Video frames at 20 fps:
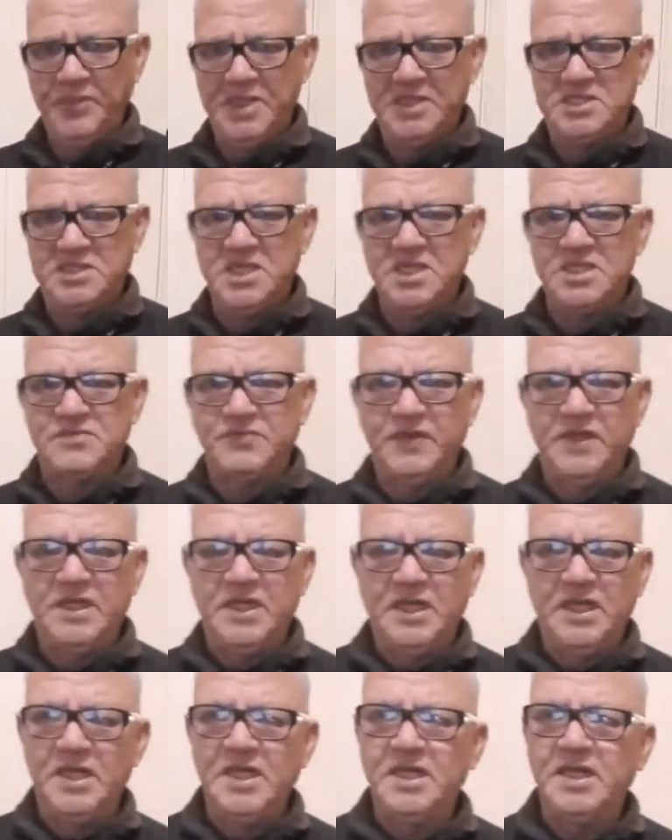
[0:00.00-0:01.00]
it says very
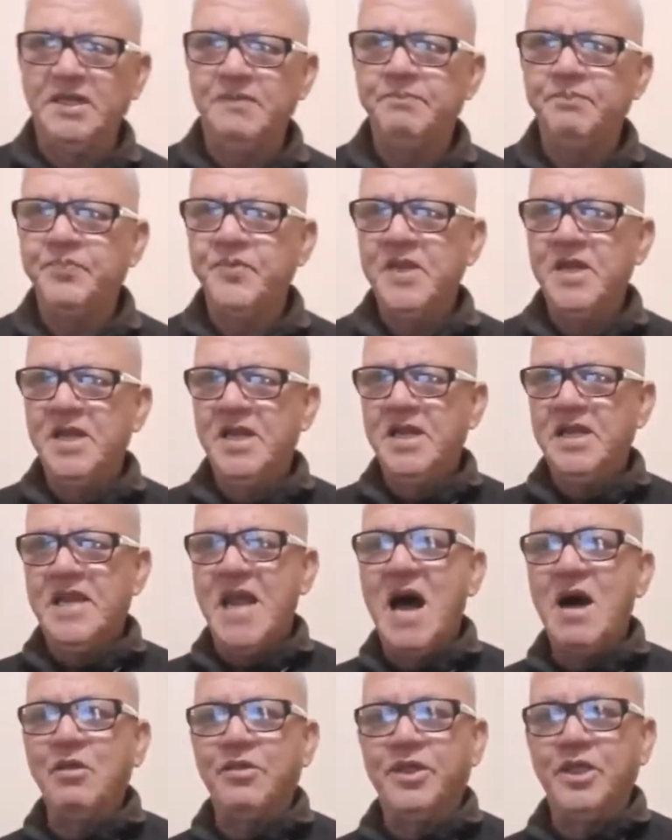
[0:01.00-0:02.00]
clearly,
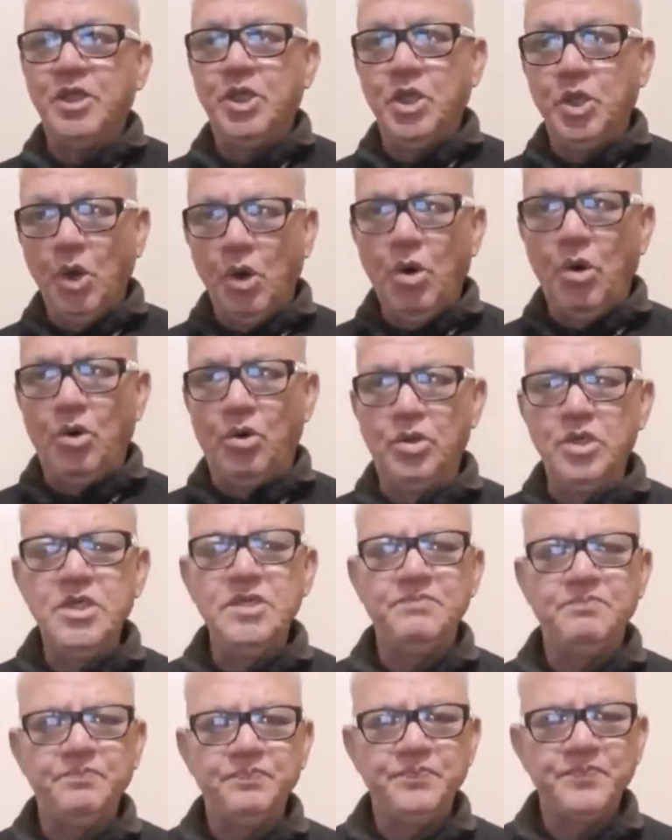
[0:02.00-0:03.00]
now the Lord